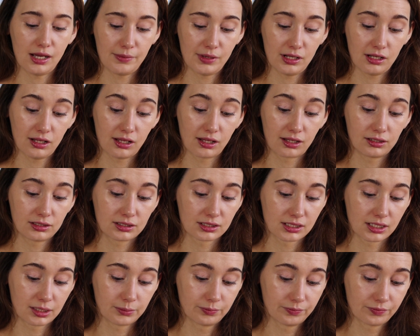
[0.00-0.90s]
a lot of the
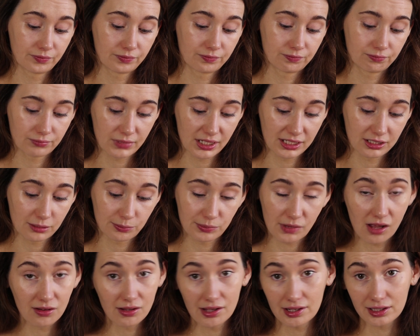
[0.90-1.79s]
time I end up
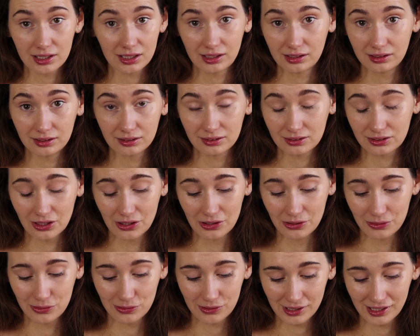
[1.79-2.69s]
not liking it, so
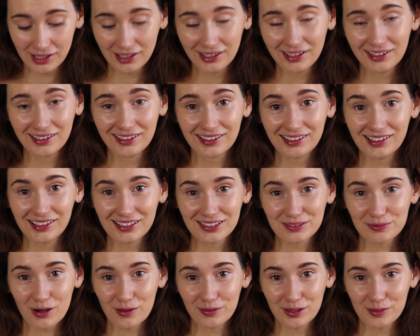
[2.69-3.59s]

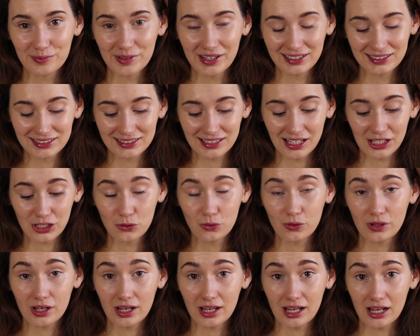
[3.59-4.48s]
it's probably best that
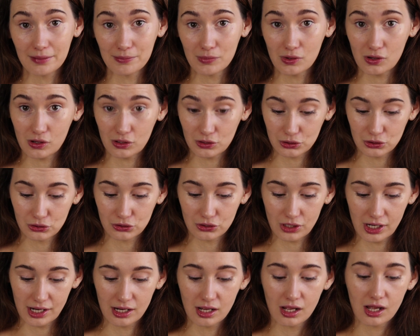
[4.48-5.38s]
you also
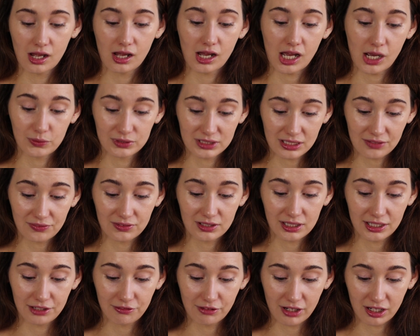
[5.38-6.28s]
try. I would
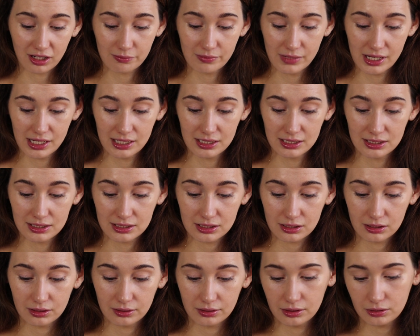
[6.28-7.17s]
definitely
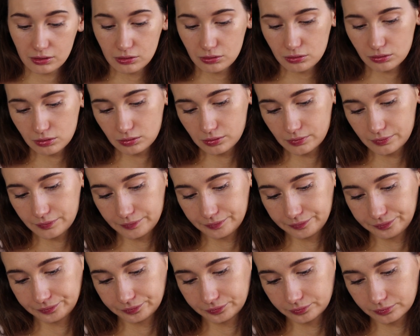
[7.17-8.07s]
recommend, ooh,
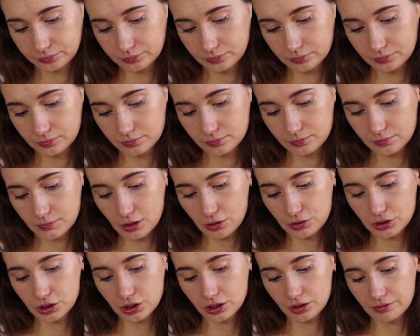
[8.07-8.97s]

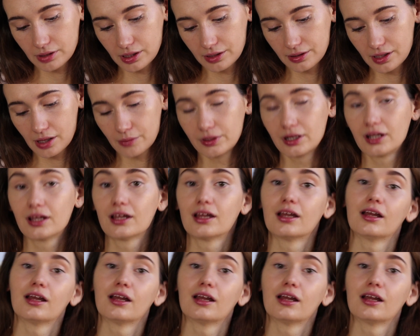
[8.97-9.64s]
no, she couldn't run that one.